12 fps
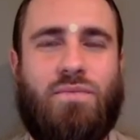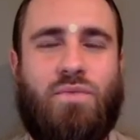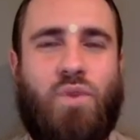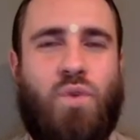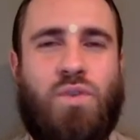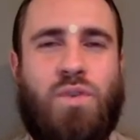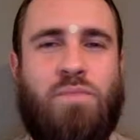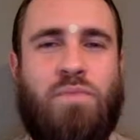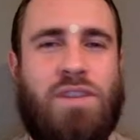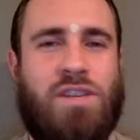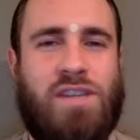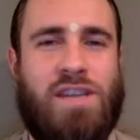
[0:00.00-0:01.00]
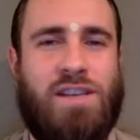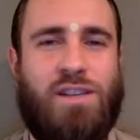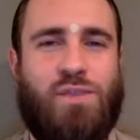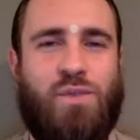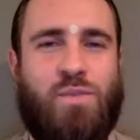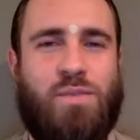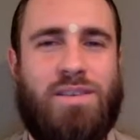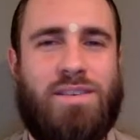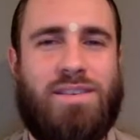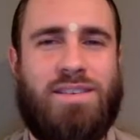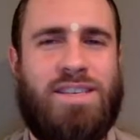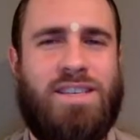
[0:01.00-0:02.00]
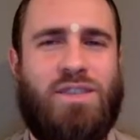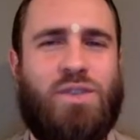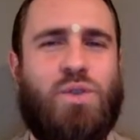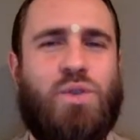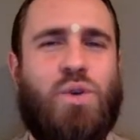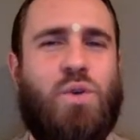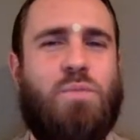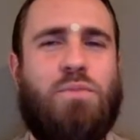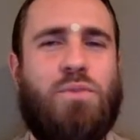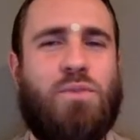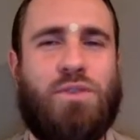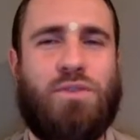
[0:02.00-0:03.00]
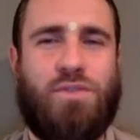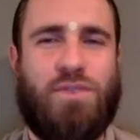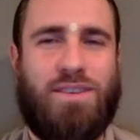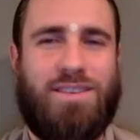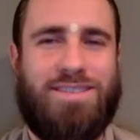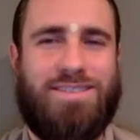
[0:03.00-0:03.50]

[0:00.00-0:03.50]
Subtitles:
don't appreciate this woman? She is so beautiful.